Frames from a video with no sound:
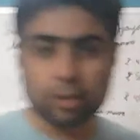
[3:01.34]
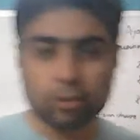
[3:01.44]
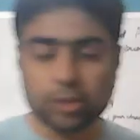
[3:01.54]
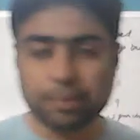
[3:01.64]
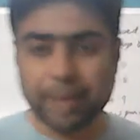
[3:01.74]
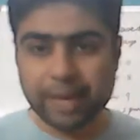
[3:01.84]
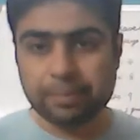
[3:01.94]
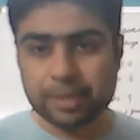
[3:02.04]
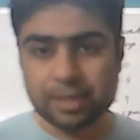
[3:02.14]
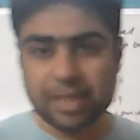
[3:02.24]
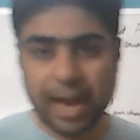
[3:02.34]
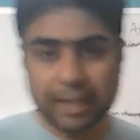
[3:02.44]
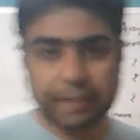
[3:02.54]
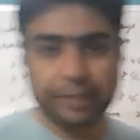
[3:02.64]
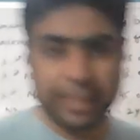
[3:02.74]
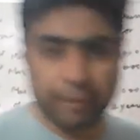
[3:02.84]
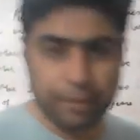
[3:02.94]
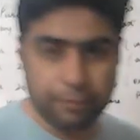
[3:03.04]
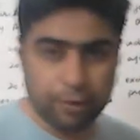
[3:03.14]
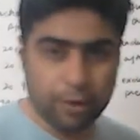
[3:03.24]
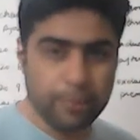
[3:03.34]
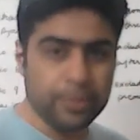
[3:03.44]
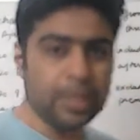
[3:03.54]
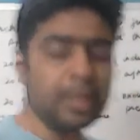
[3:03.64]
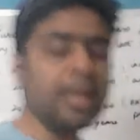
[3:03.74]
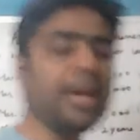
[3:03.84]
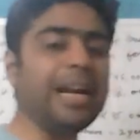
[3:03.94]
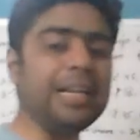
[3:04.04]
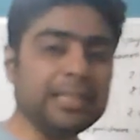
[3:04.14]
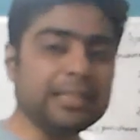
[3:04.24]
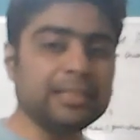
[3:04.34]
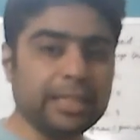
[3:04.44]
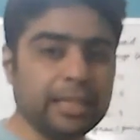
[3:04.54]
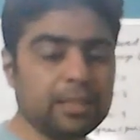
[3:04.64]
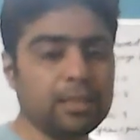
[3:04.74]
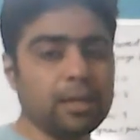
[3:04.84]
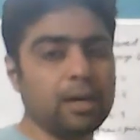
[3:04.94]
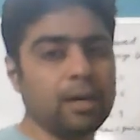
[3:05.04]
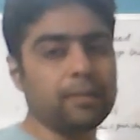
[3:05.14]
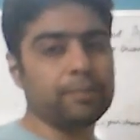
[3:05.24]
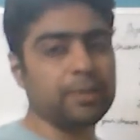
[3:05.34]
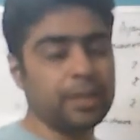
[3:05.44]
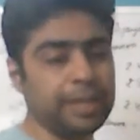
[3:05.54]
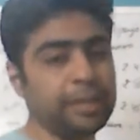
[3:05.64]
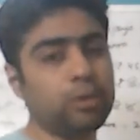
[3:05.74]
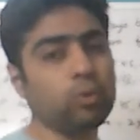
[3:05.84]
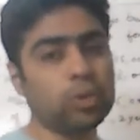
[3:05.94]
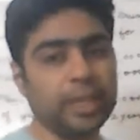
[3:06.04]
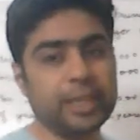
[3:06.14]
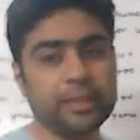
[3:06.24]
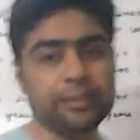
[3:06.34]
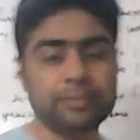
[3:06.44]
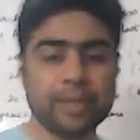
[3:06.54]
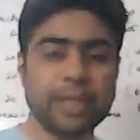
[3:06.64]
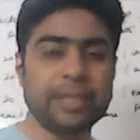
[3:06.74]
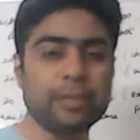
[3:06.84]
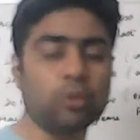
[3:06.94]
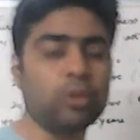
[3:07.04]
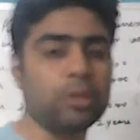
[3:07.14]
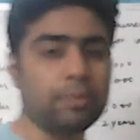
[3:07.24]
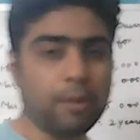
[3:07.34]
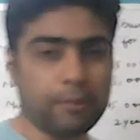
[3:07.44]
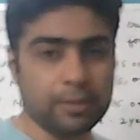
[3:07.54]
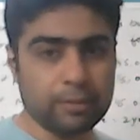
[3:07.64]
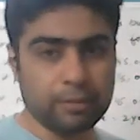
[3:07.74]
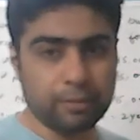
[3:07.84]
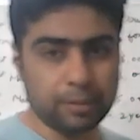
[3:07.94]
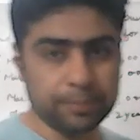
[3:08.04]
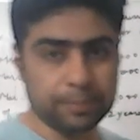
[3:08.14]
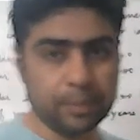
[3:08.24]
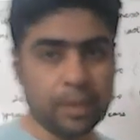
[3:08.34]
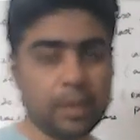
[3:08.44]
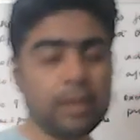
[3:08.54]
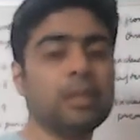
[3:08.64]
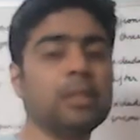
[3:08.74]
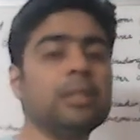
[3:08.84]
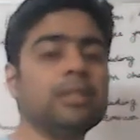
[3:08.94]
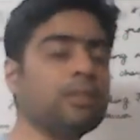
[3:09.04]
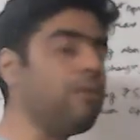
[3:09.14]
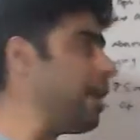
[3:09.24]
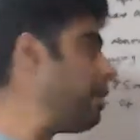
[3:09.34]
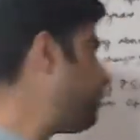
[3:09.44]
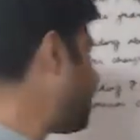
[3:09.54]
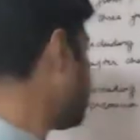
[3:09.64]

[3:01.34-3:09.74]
through the main business activity of the firm, it is still included in the total profits of the firm. So when we are